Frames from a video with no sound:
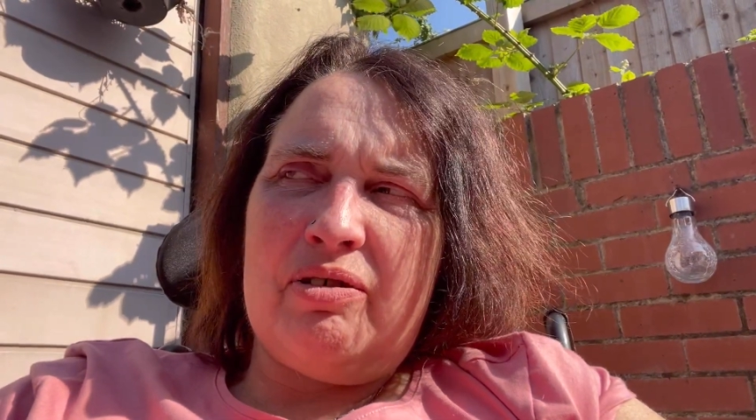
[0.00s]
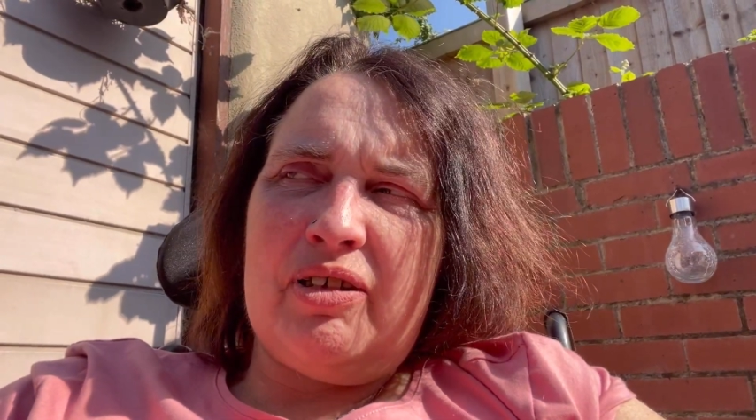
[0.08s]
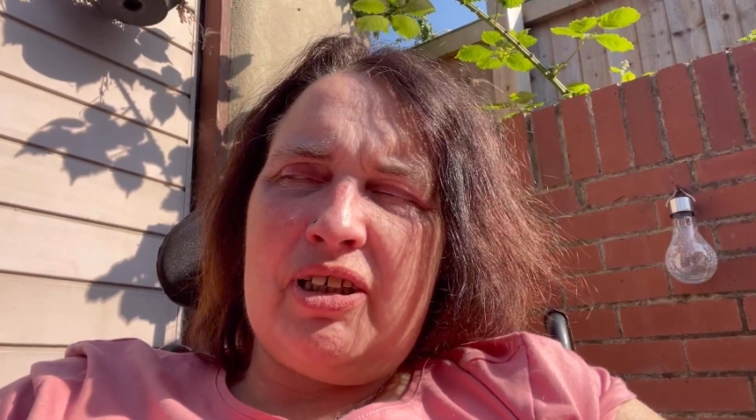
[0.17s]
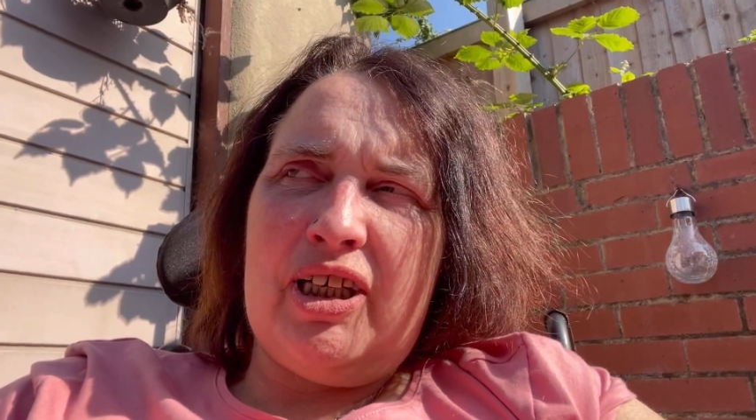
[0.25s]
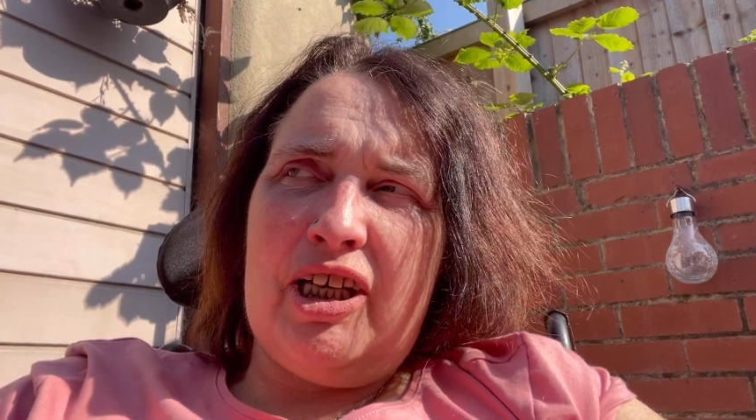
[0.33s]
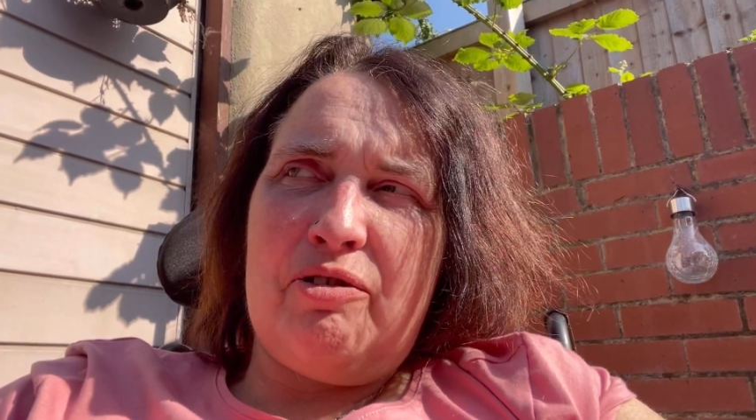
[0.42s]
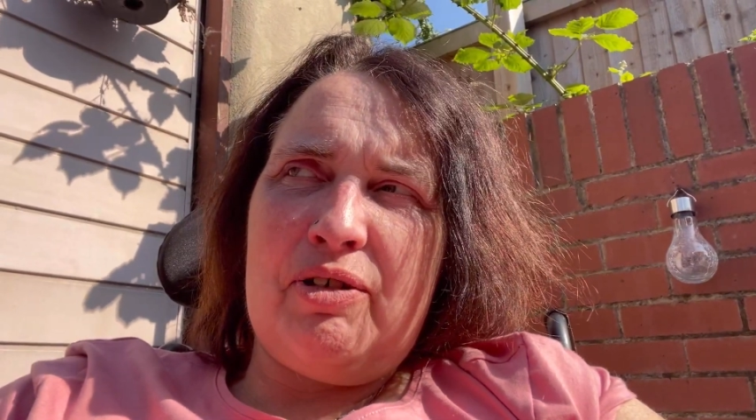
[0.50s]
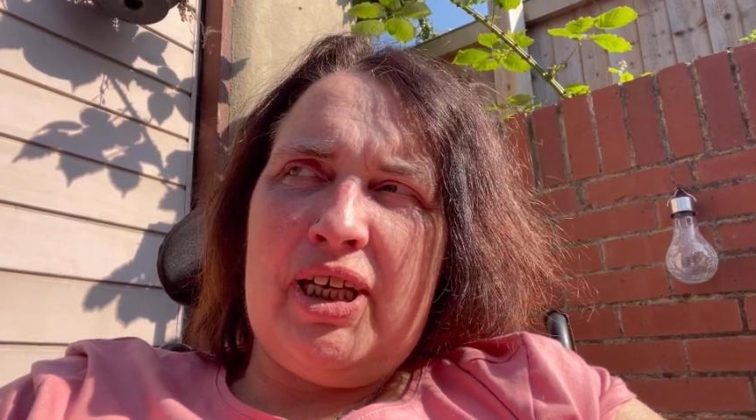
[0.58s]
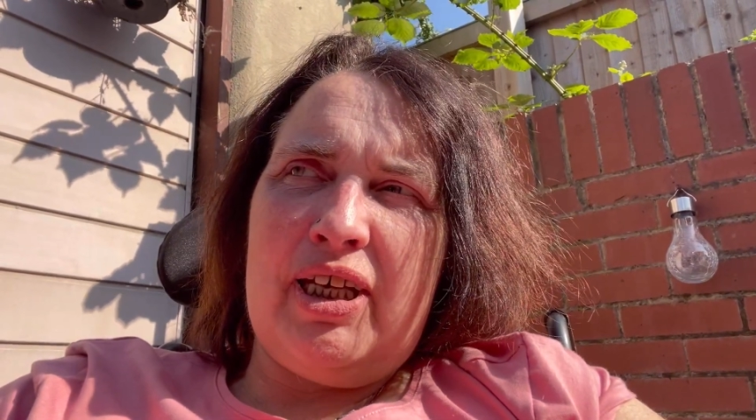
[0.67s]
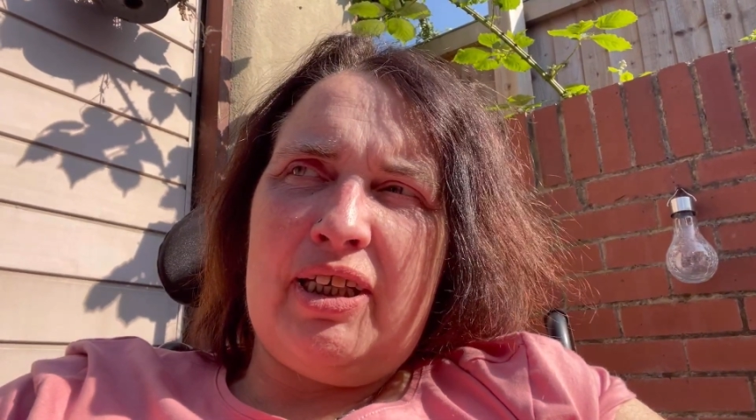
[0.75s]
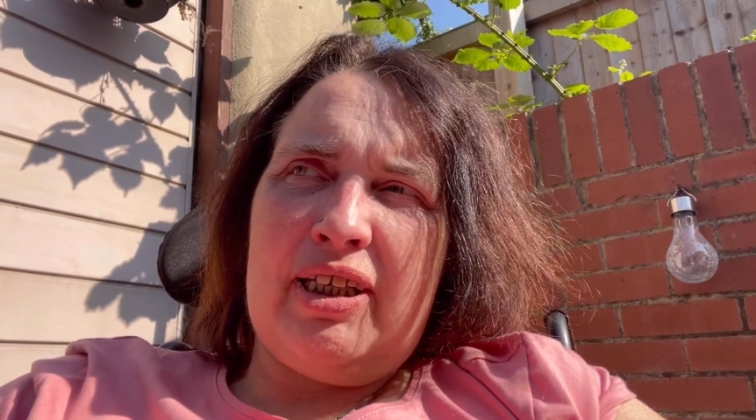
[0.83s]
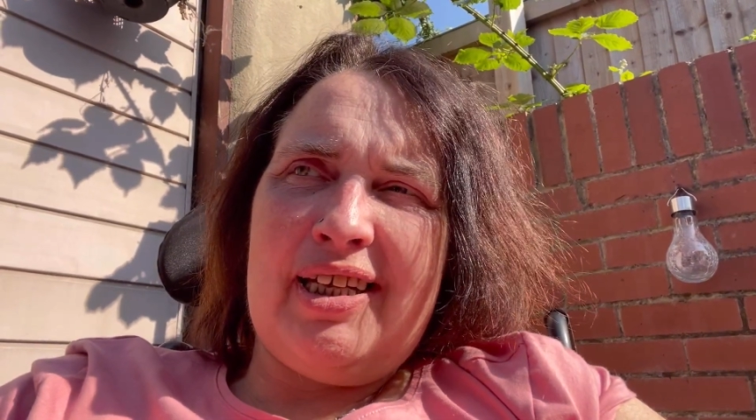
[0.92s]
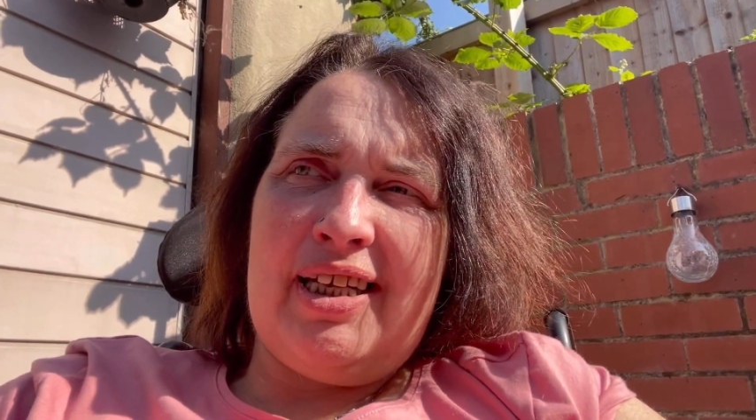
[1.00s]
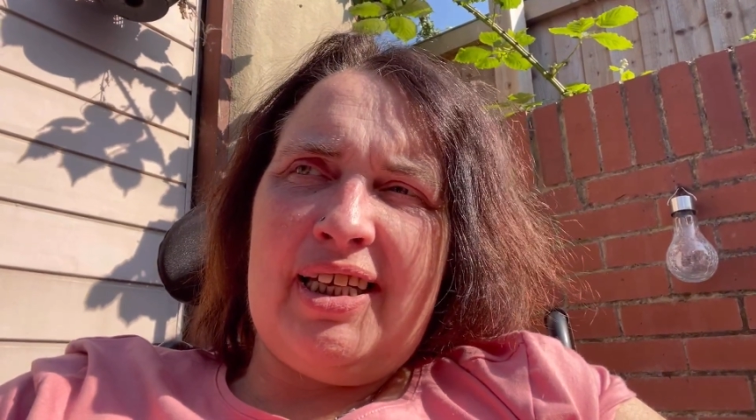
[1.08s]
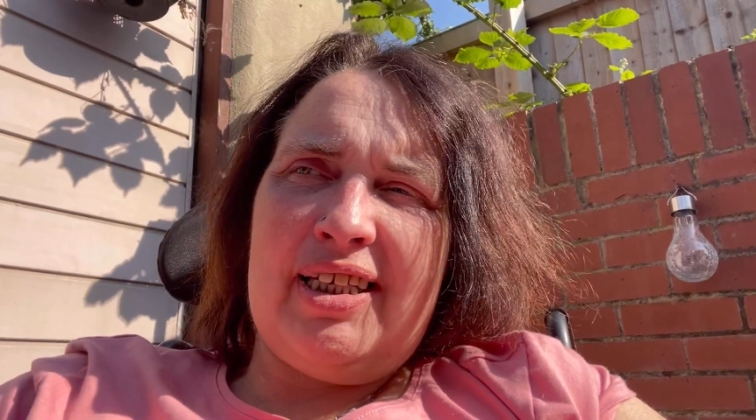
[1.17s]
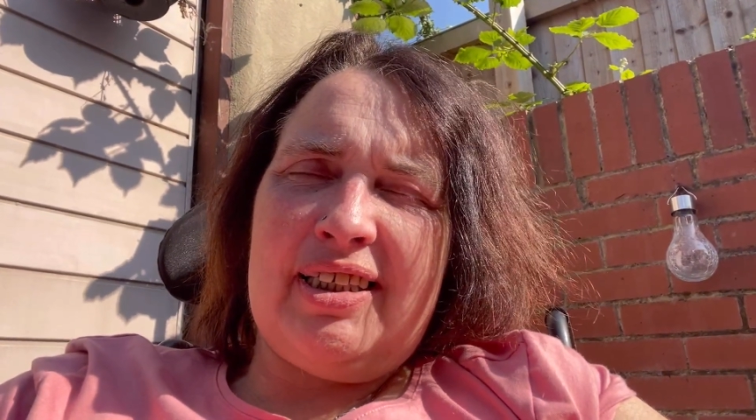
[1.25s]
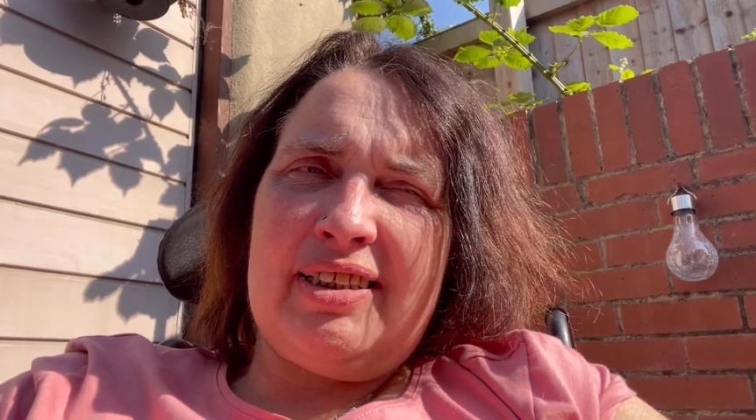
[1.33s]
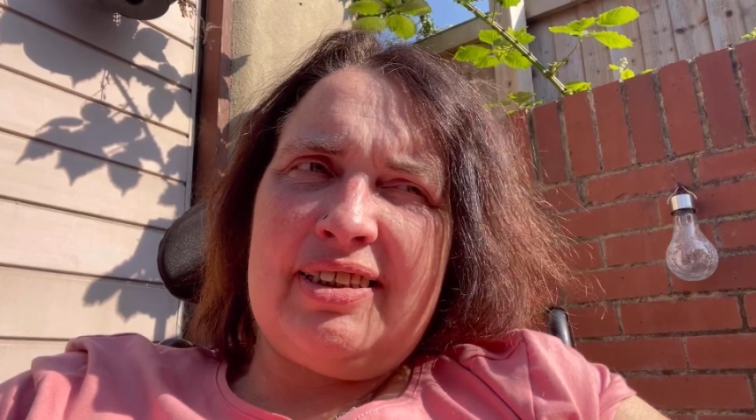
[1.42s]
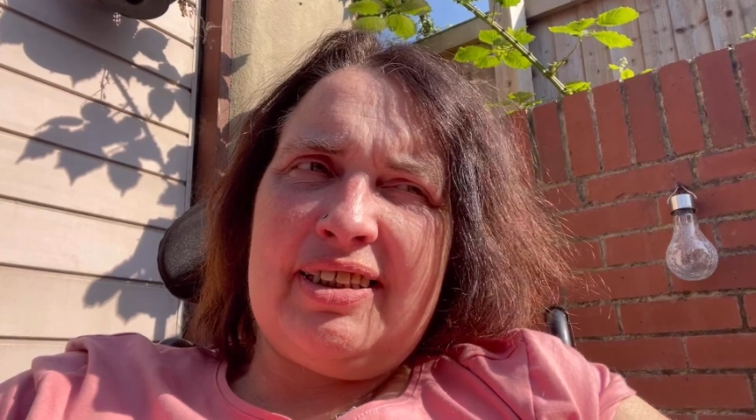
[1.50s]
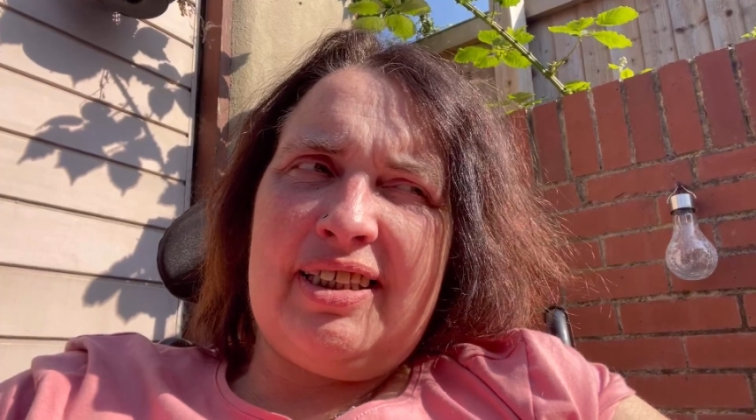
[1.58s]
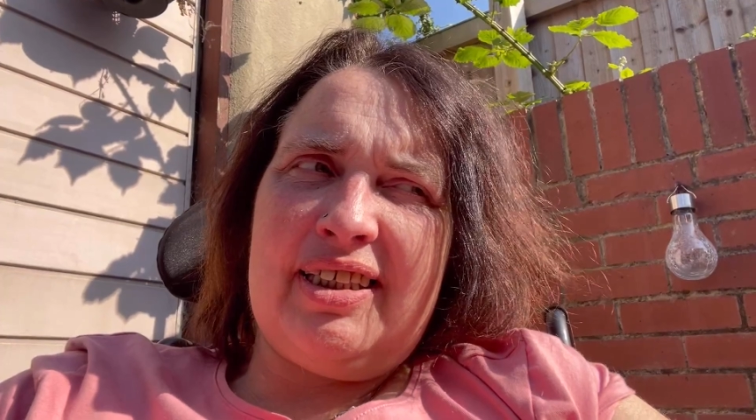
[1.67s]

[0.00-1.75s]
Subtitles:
I'm going to go in and